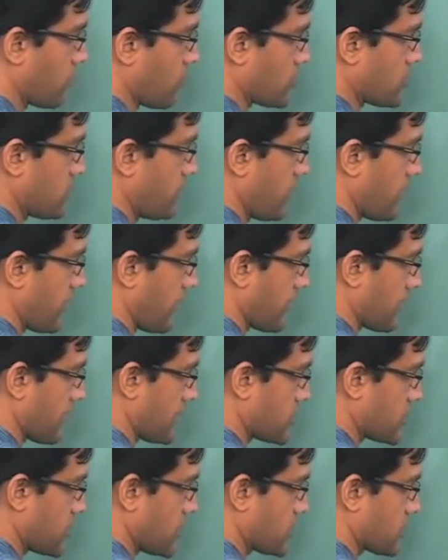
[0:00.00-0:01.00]
more symmetric,
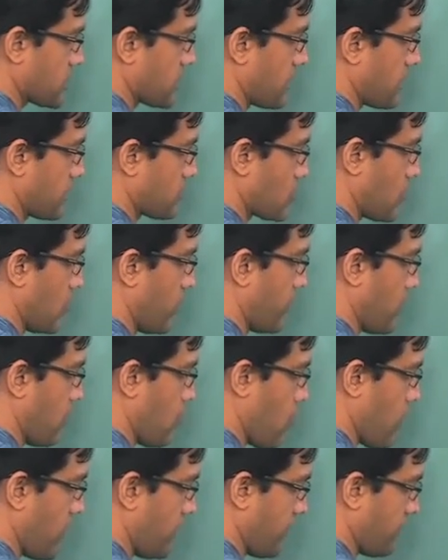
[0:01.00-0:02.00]
let us just throw in a
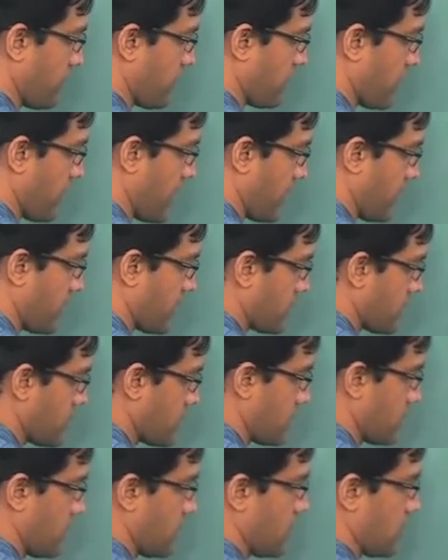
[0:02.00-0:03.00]
1 everywhere.
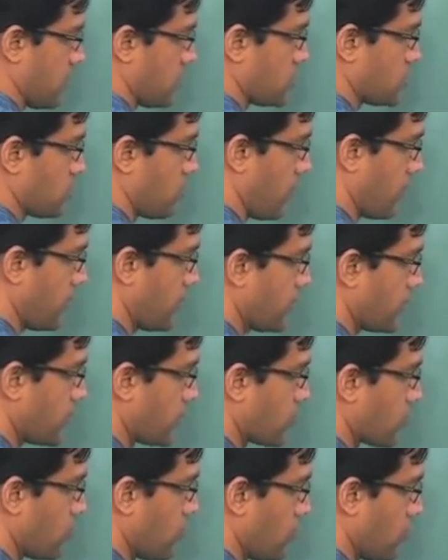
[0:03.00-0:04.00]
It is 1 into
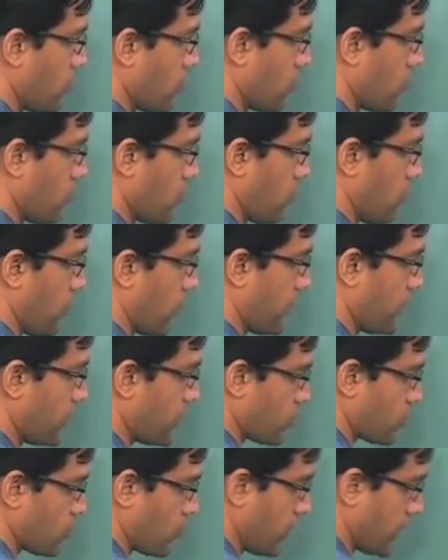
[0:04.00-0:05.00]
2, 1
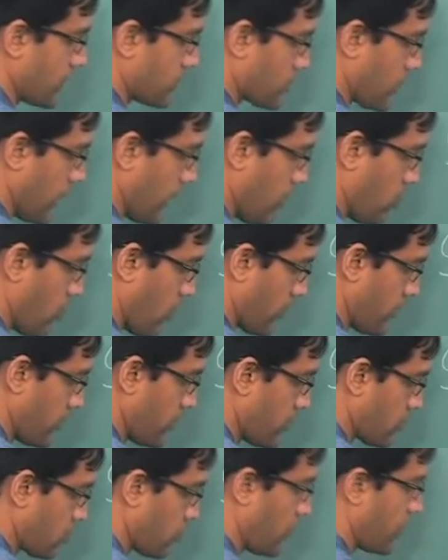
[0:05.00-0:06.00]
into 2 into 3, 1
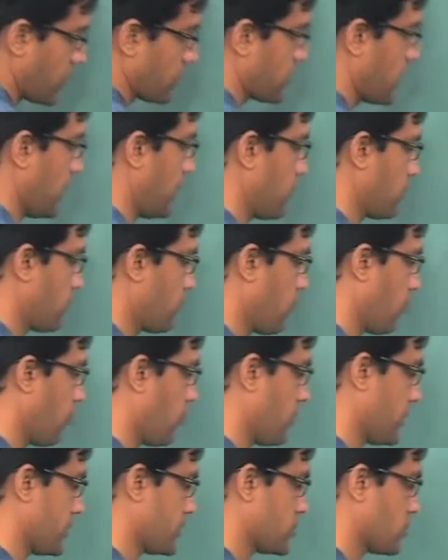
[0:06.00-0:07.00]
into 2 into 3 into
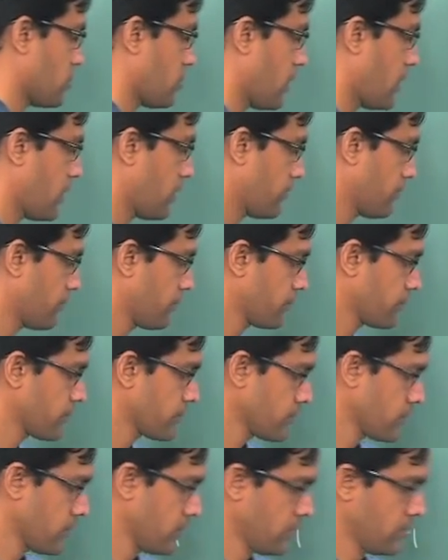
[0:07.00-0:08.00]
4 and so on.
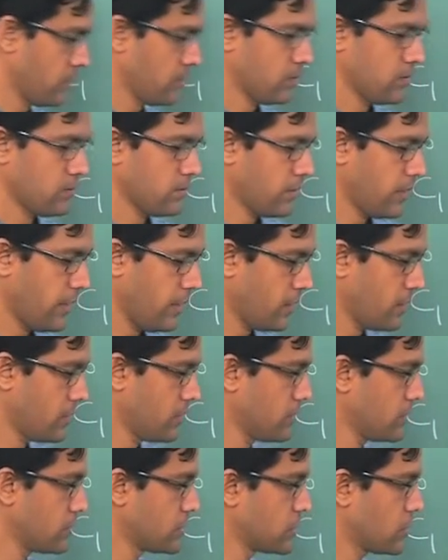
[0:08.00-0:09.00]
Okay.
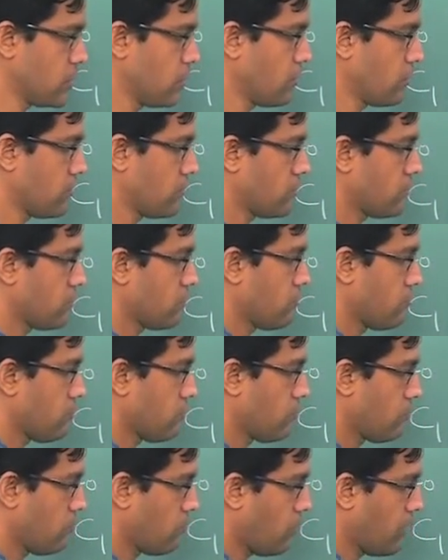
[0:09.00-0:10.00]
So,
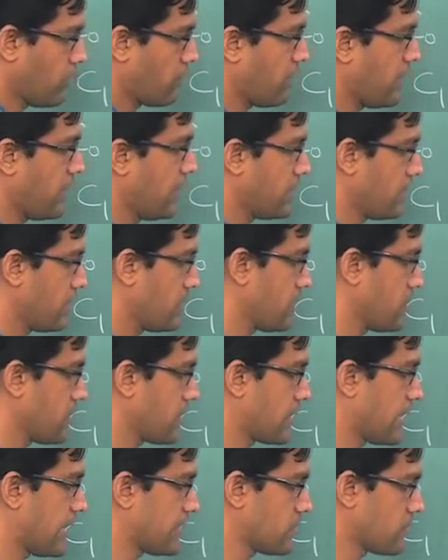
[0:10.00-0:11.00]
what we
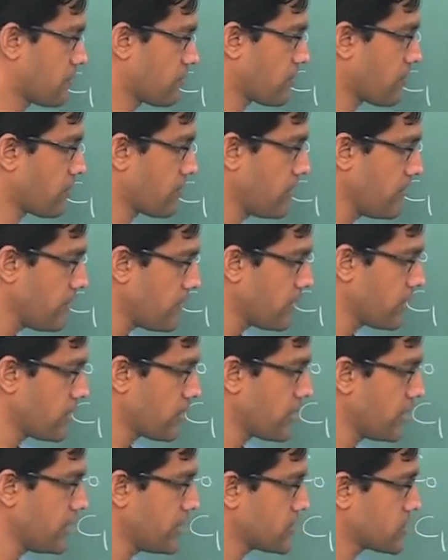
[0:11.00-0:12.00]
gather from here
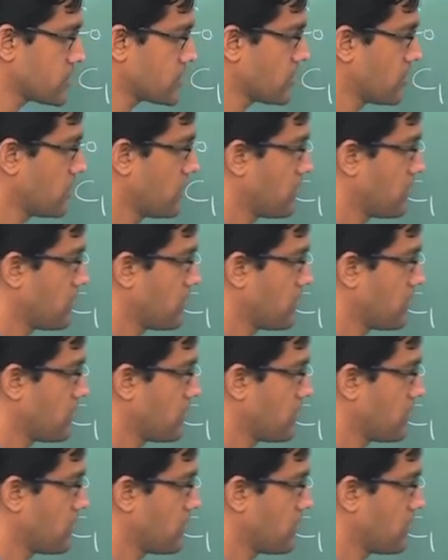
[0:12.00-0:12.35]
is